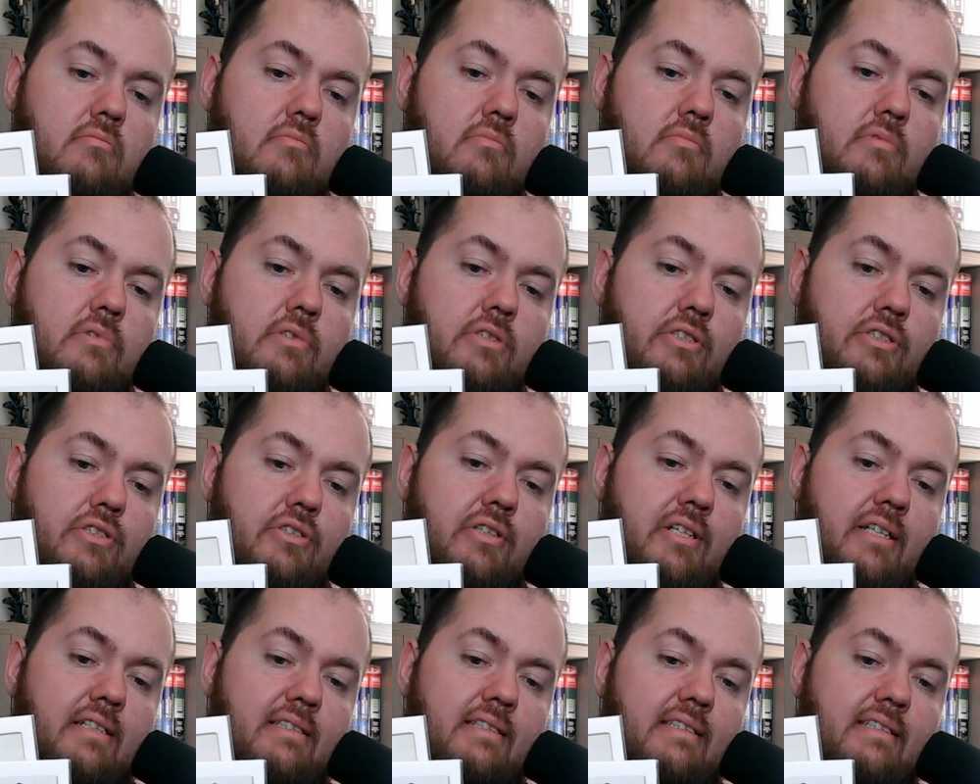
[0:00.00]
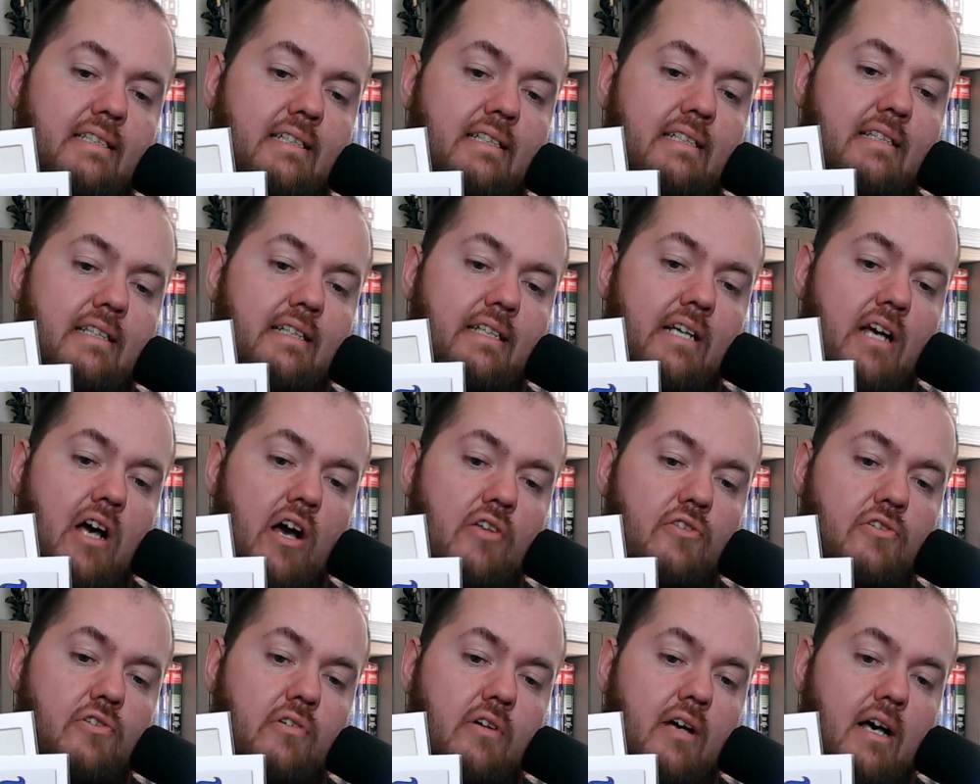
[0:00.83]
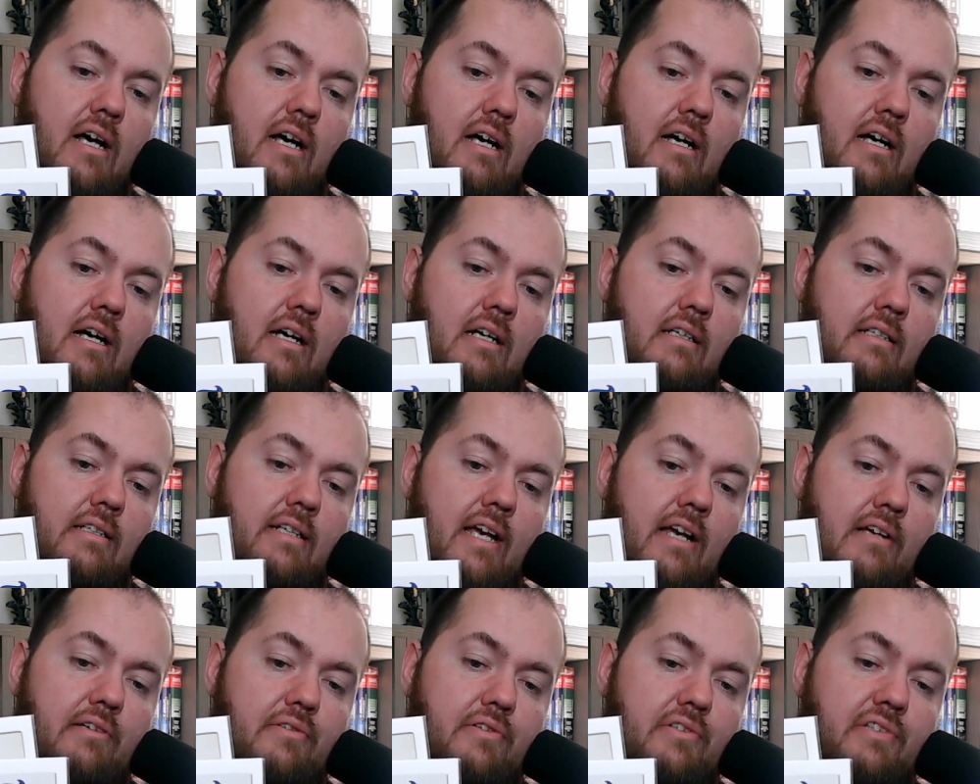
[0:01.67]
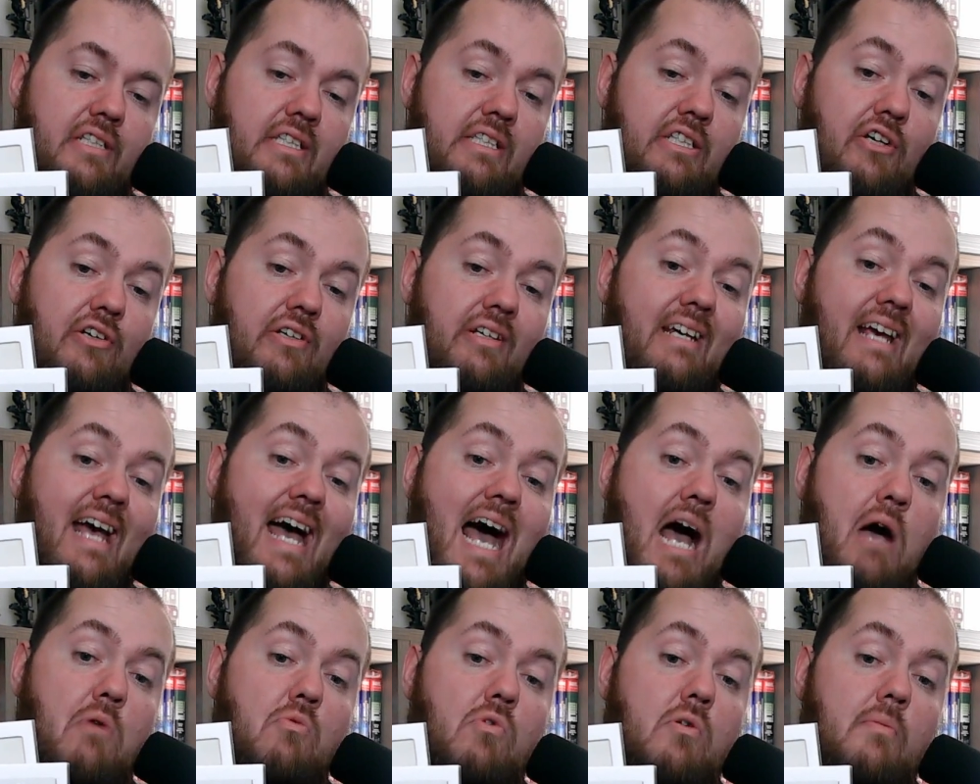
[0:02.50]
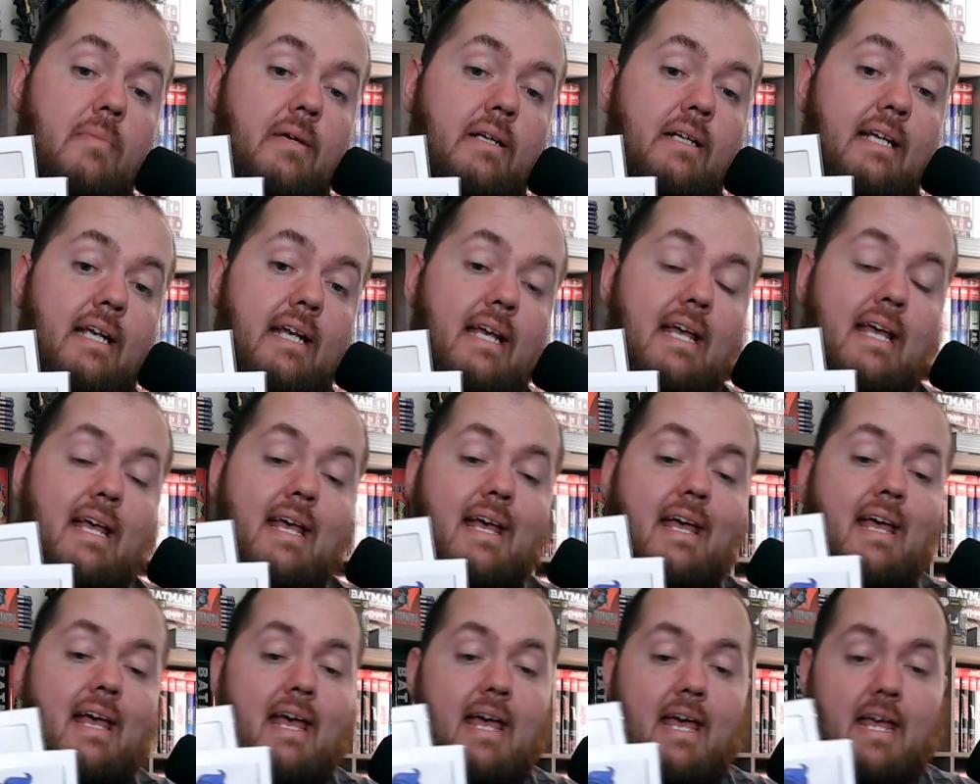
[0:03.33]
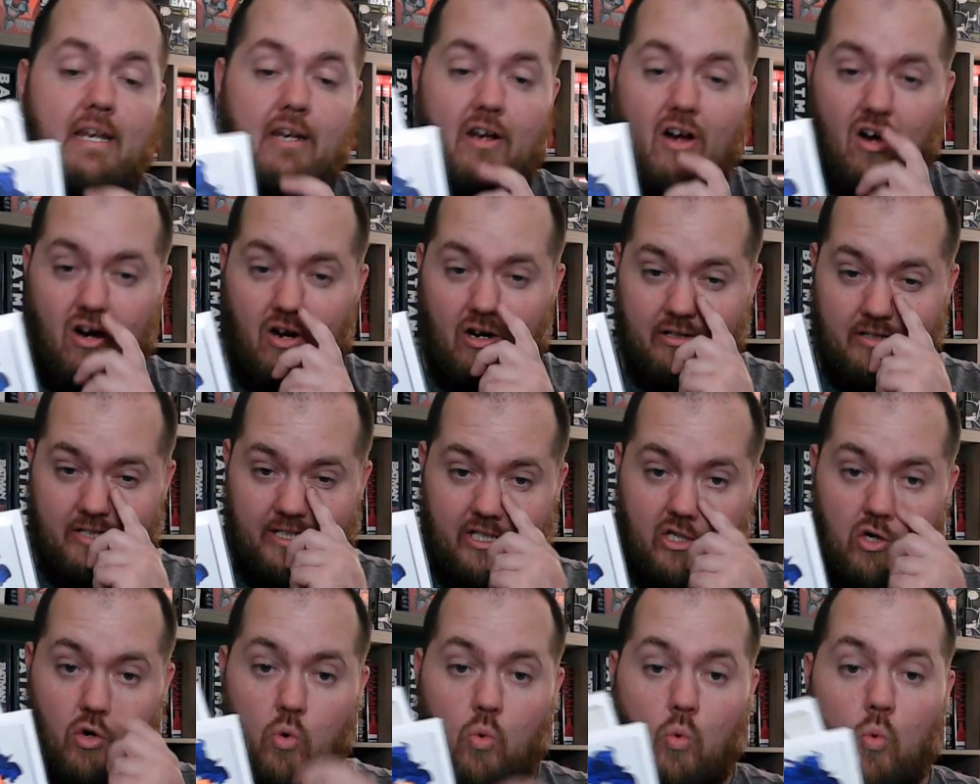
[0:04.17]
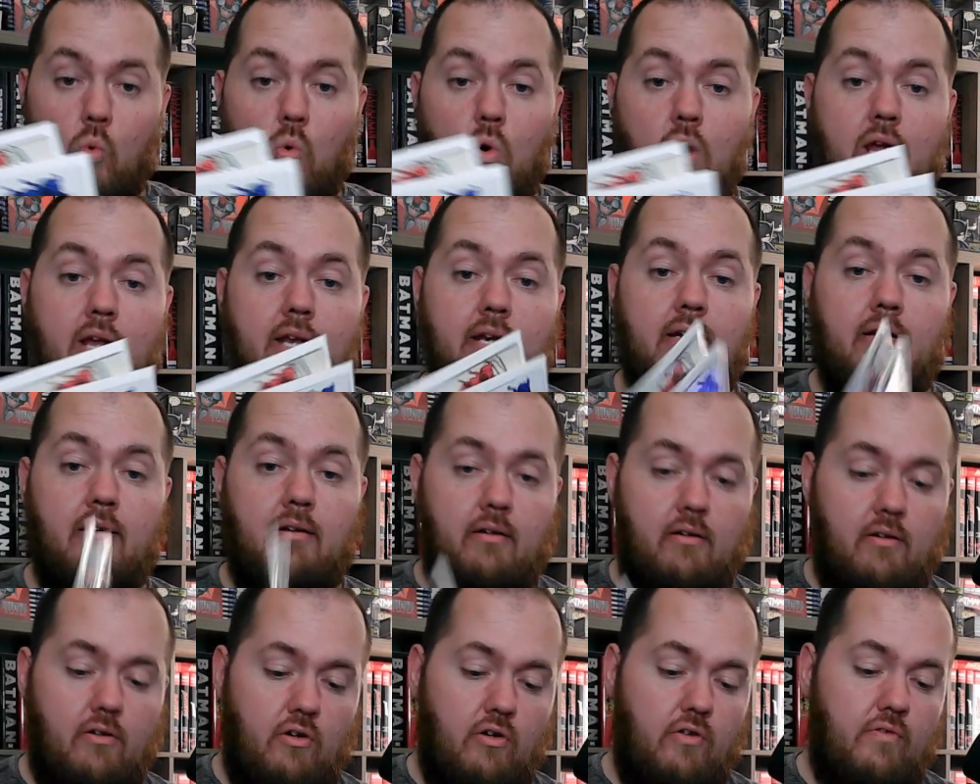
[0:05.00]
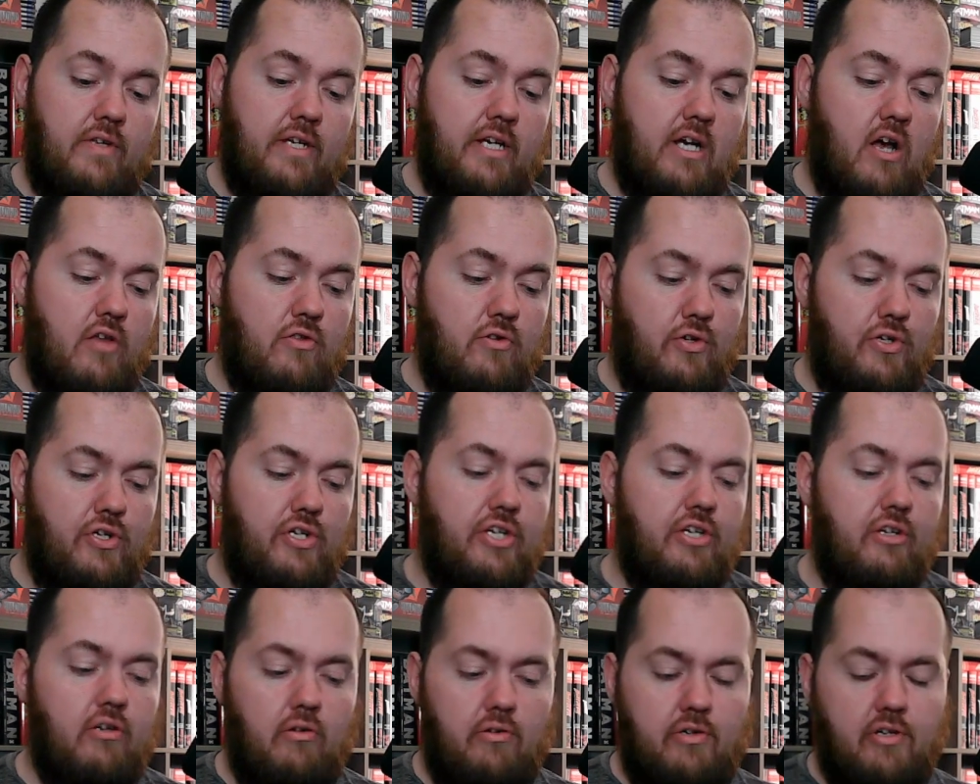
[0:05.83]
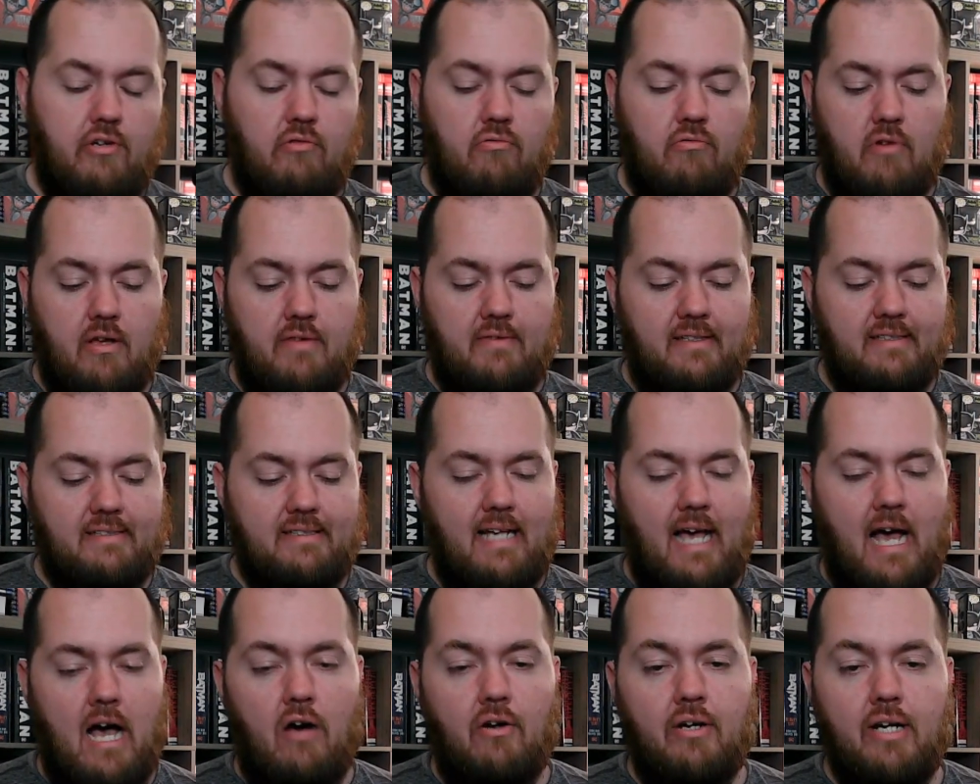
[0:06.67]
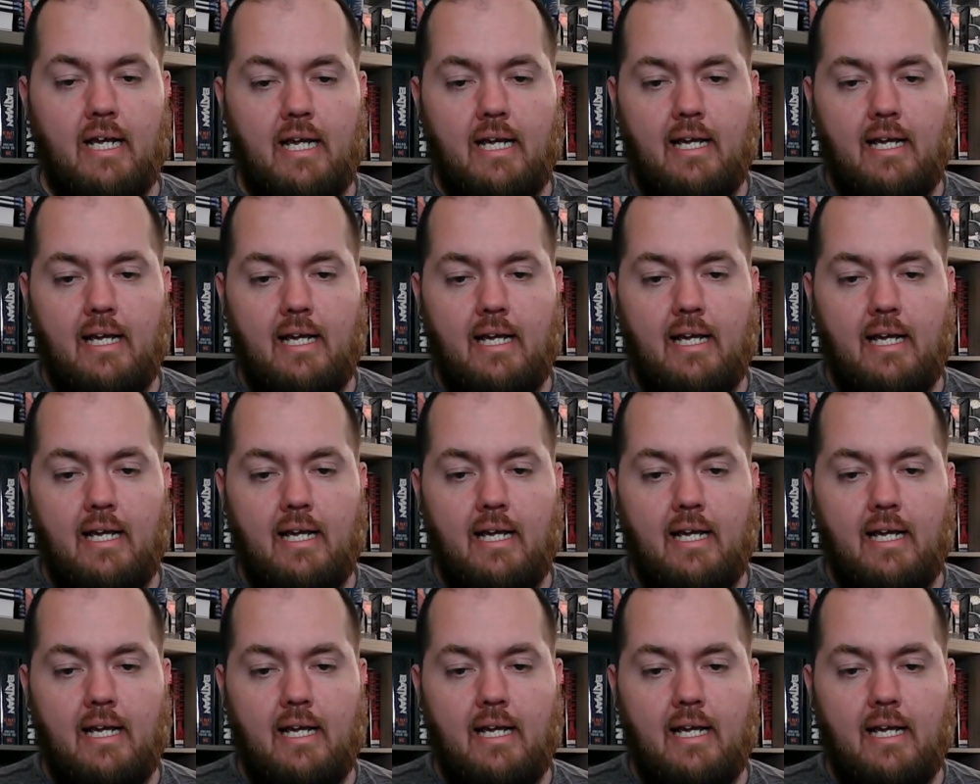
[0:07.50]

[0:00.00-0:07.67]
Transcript: you can see the other characters in there. Catwoman and Harley Quinn are the other two to run this out.